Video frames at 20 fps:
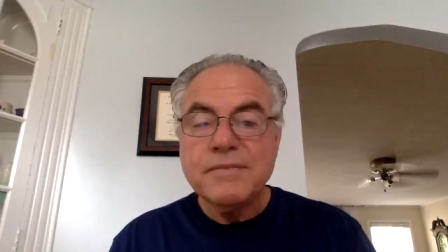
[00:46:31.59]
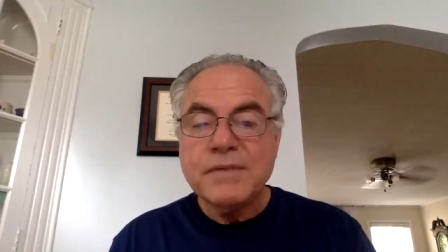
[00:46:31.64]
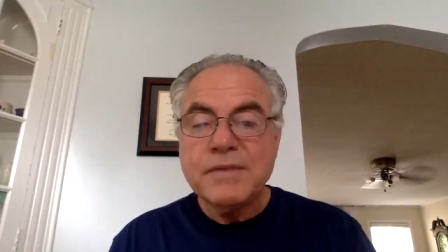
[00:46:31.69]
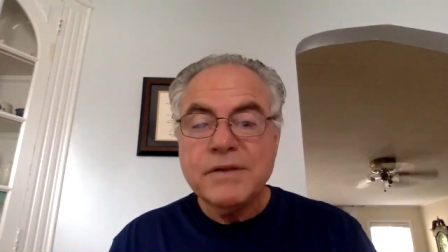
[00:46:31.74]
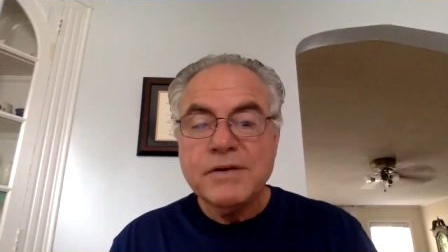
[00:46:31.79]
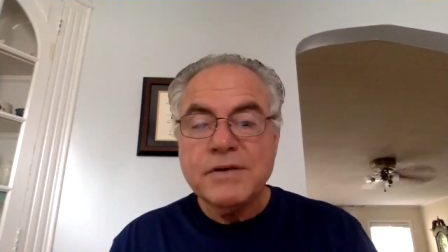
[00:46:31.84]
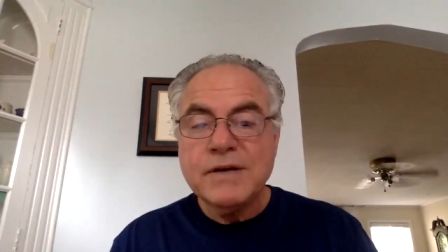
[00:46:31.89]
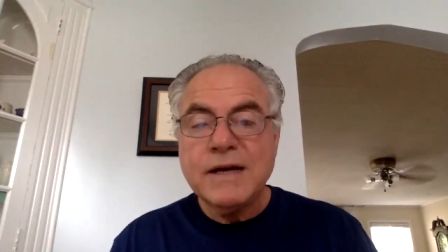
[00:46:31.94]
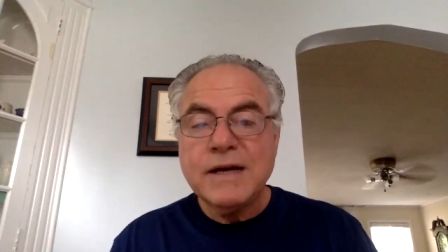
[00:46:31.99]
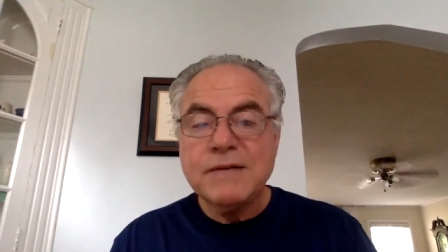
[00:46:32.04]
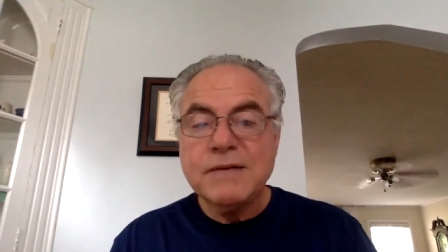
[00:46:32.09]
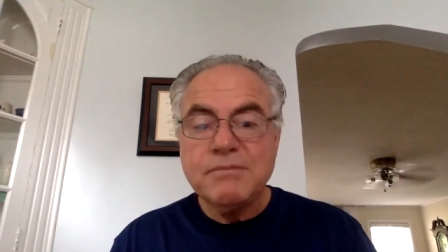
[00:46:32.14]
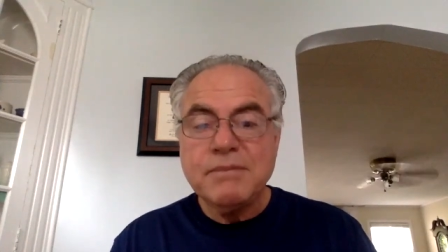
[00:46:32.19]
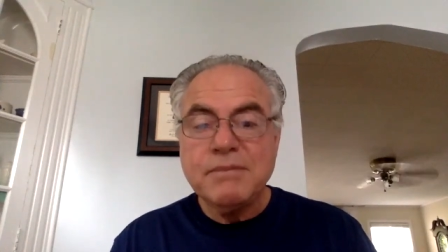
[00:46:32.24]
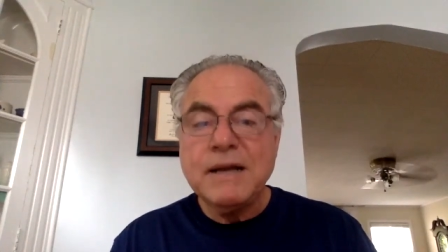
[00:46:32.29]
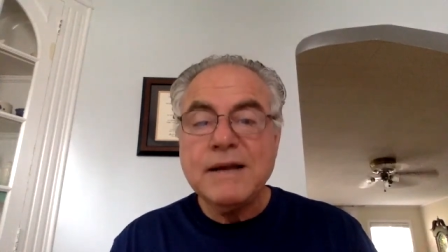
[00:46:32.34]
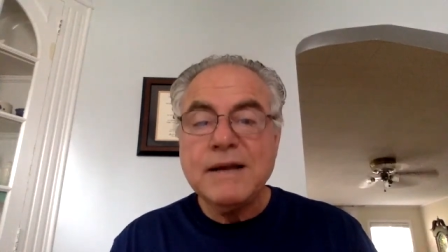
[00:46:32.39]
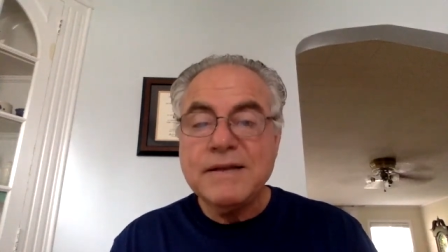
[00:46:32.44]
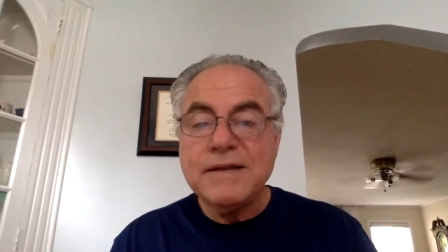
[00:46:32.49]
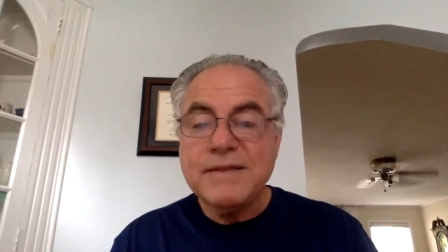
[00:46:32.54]
They're not
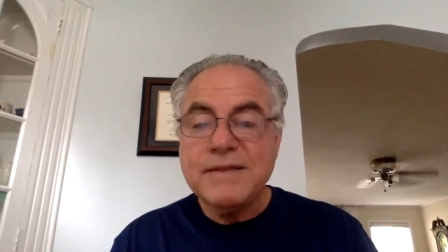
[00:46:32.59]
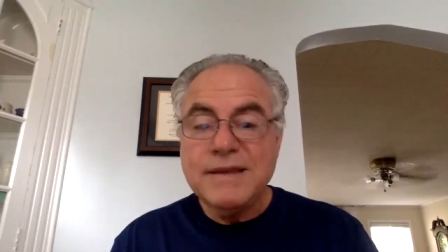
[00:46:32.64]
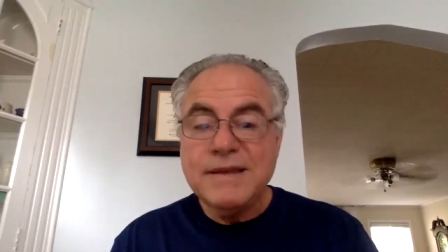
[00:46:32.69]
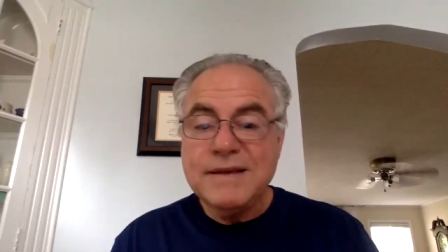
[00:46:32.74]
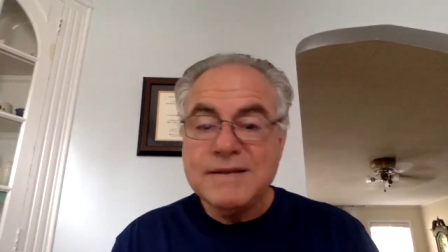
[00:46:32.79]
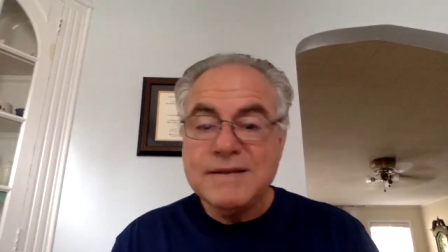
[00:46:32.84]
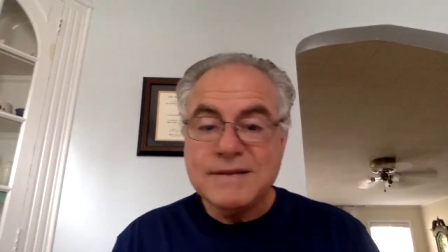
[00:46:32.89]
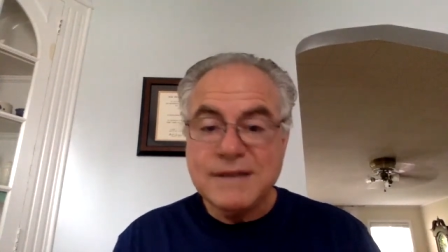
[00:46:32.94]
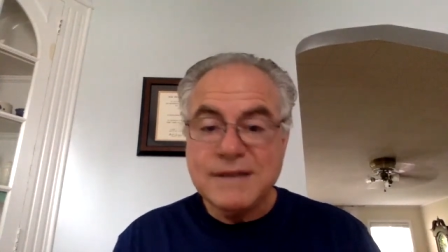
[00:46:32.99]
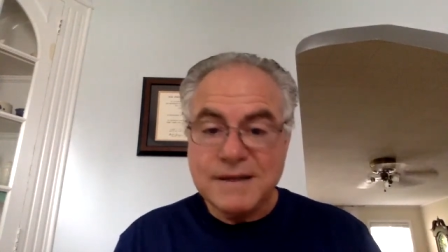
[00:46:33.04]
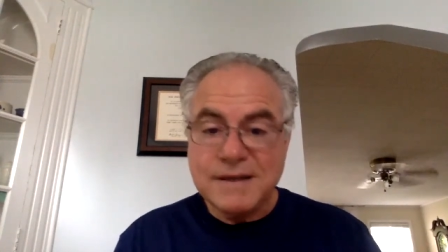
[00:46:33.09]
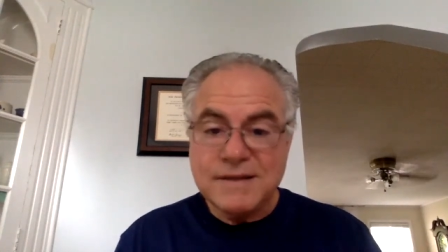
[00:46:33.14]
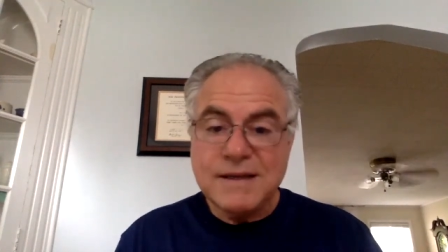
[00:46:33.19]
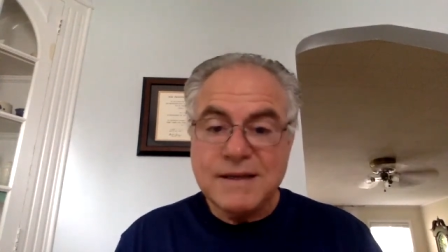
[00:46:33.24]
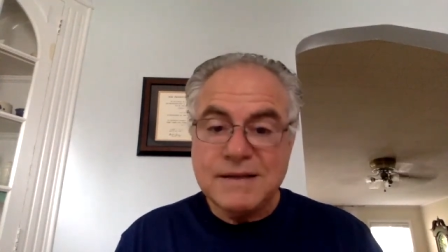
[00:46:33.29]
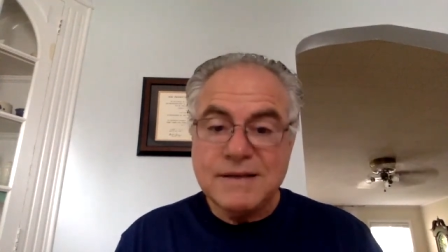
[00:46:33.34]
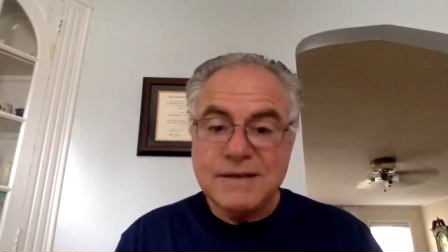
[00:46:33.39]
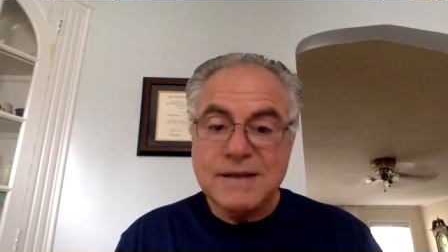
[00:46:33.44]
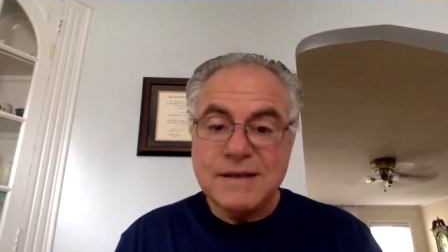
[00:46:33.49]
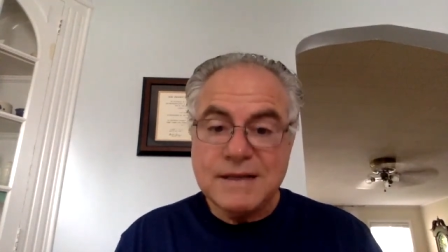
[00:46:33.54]
polytheistic.
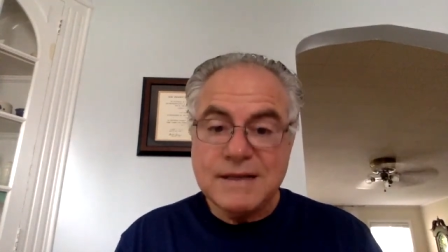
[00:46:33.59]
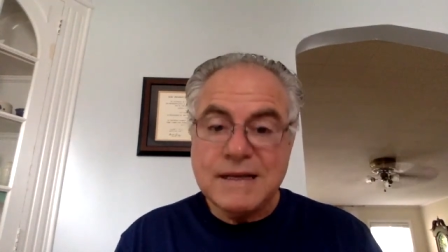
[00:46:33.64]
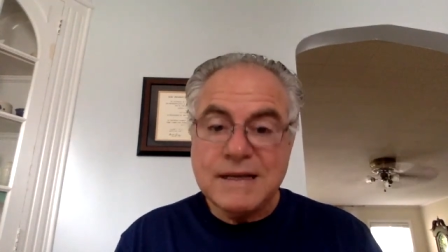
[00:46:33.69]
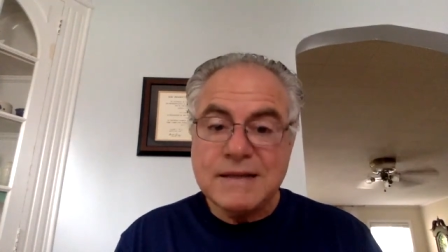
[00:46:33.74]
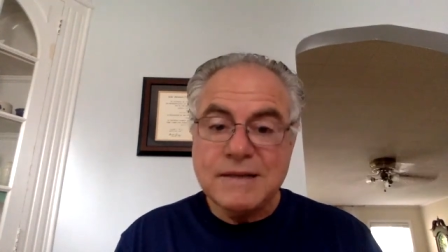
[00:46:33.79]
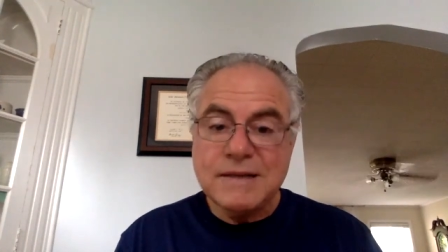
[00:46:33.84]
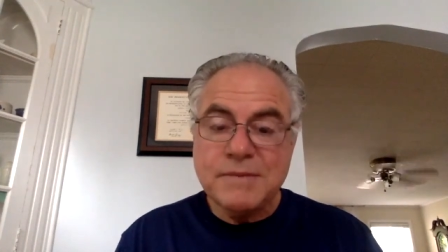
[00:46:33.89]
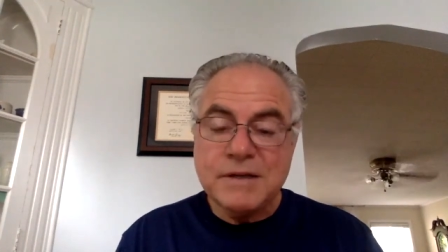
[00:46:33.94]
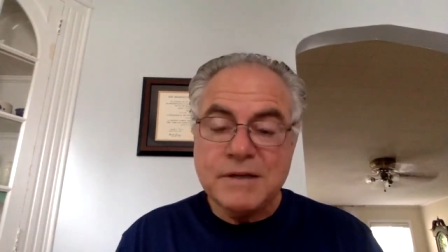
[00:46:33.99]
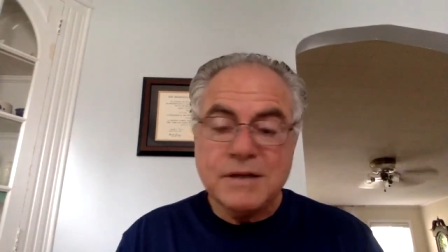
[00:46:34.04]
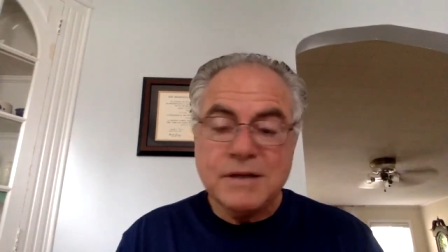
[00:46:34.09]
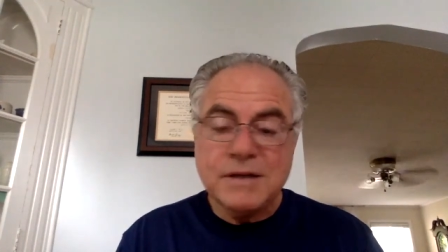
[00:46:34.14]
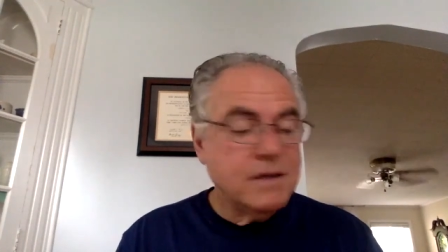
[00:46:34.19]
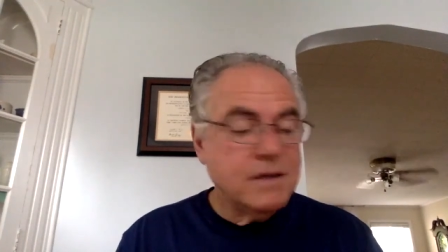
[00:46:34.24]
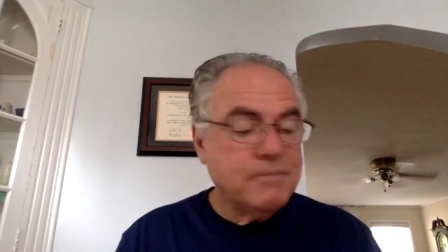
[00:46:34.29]
That that got them in.